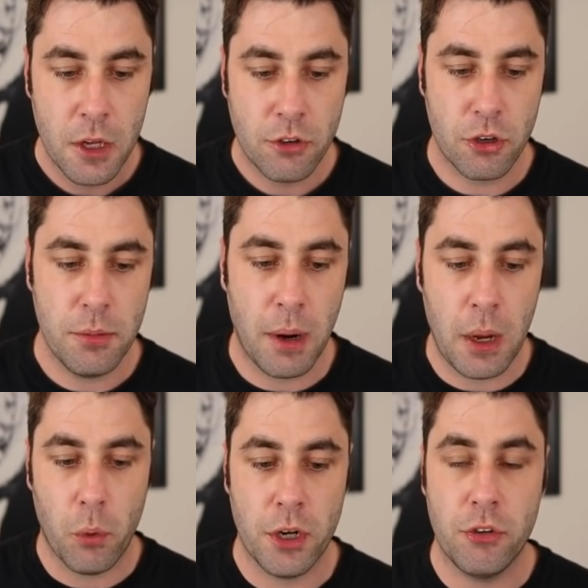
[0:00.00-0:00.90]
So you
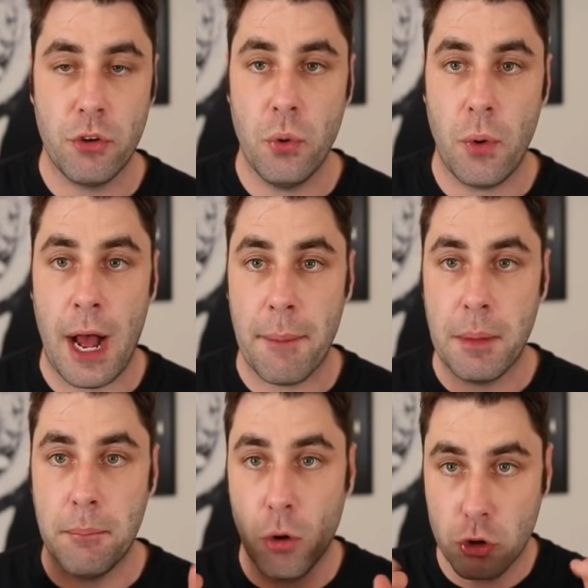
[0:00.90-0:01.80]
might wanna do
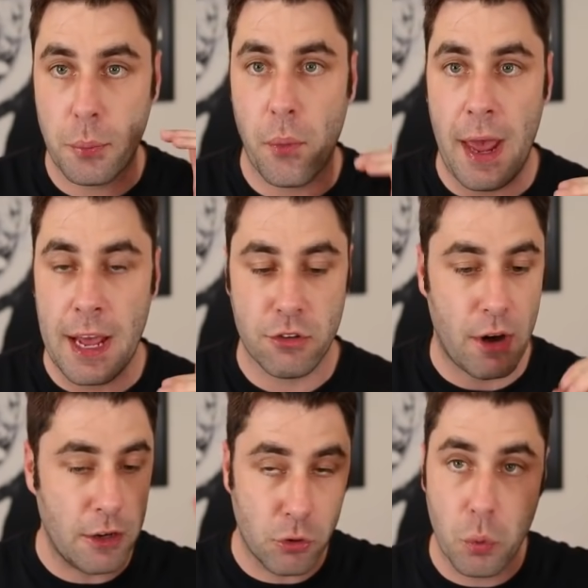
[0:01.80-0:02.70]
um, multiple ads,
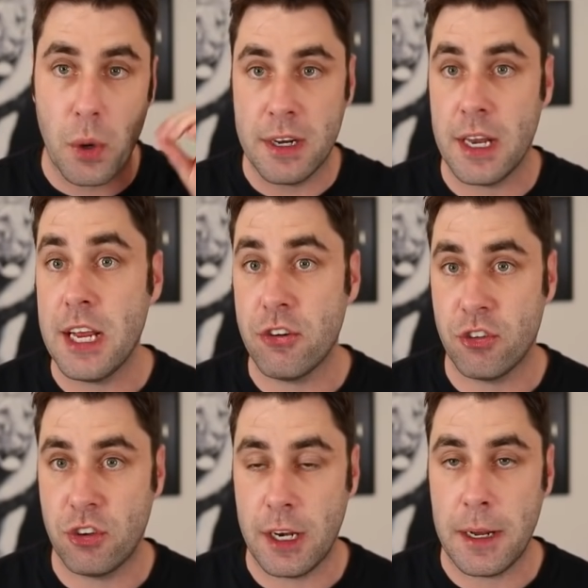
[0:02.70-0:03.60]
right? Do one in each
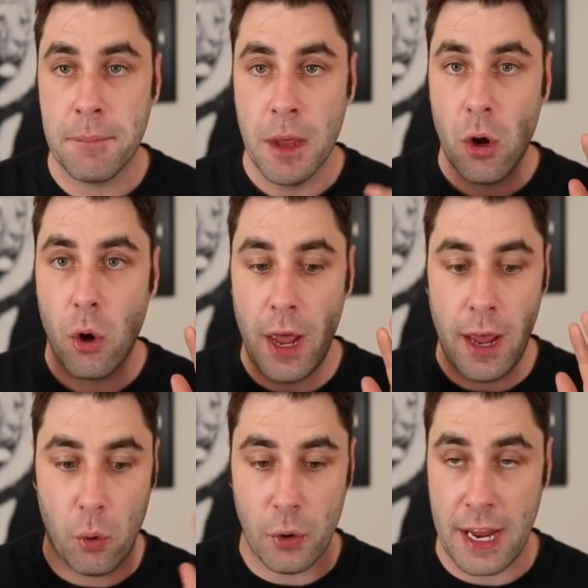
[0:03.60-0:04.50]
city
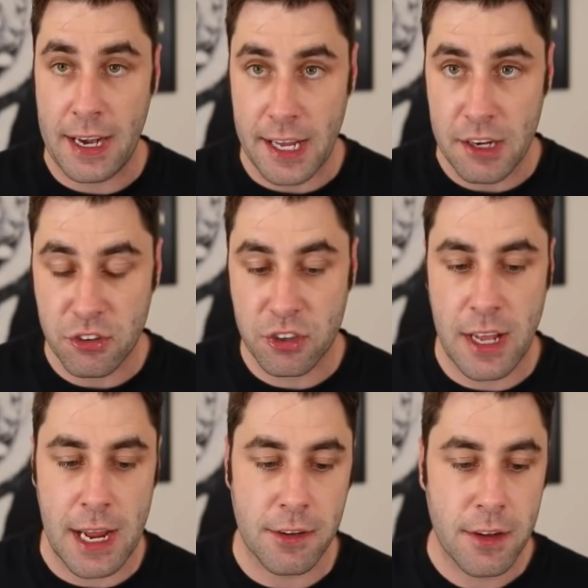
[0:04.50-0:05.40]
uh, or in each
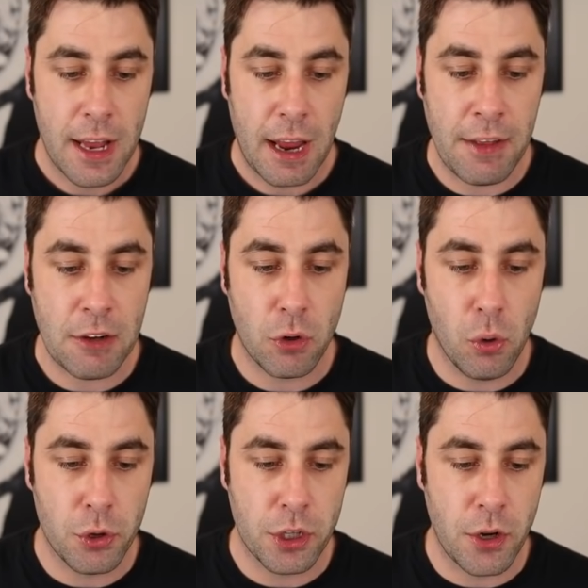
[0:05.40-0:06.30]
state. And that's
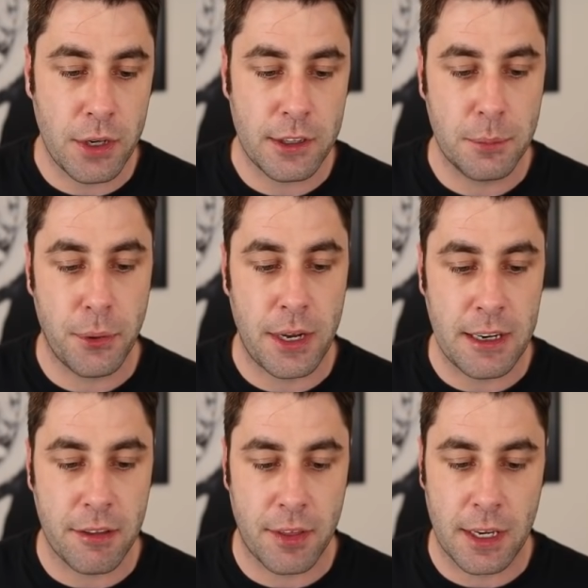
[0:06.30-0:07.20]
all, you don't need to put
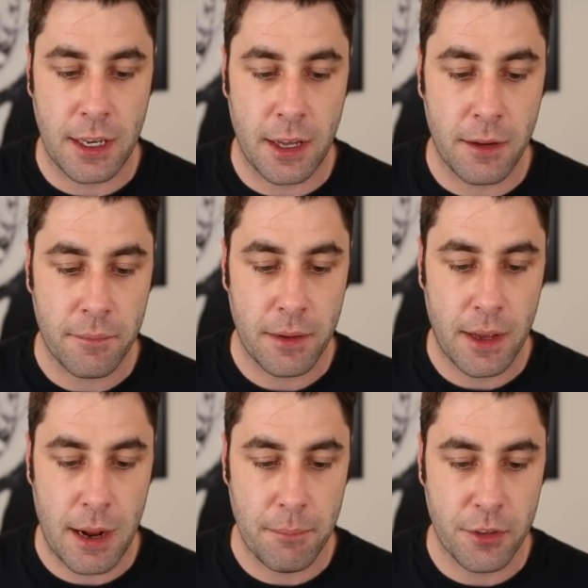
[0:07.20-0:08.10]
anything in here.
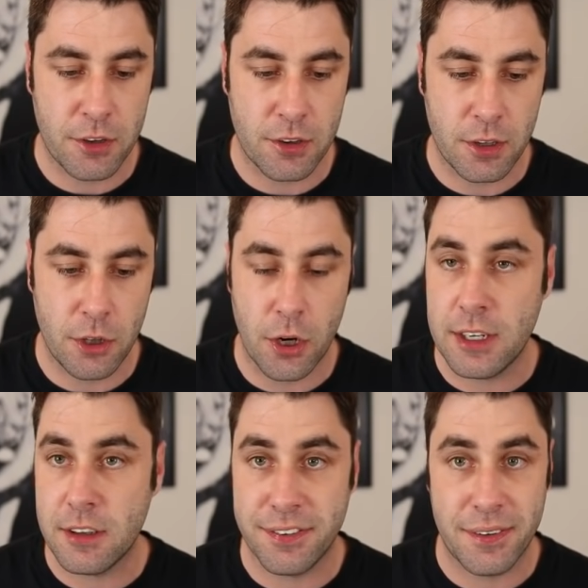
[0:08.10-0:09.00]
Um, this, you don't
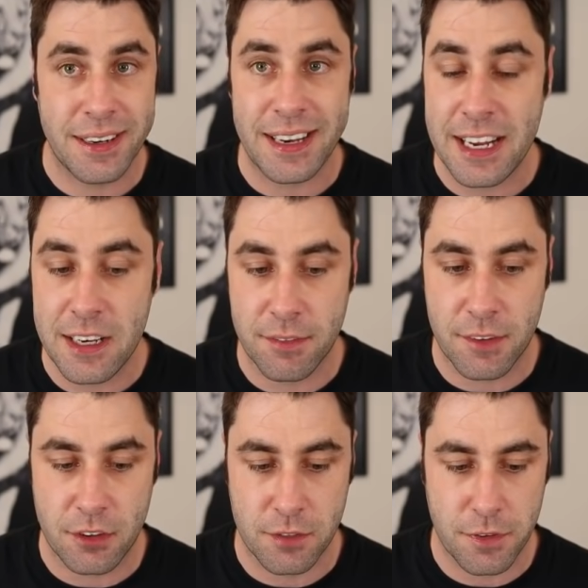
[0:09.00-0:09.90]
need to fill in any of
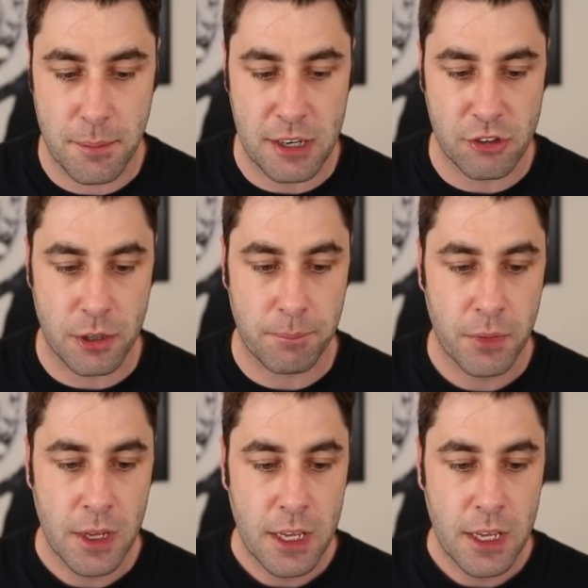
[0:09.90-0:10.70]
this information.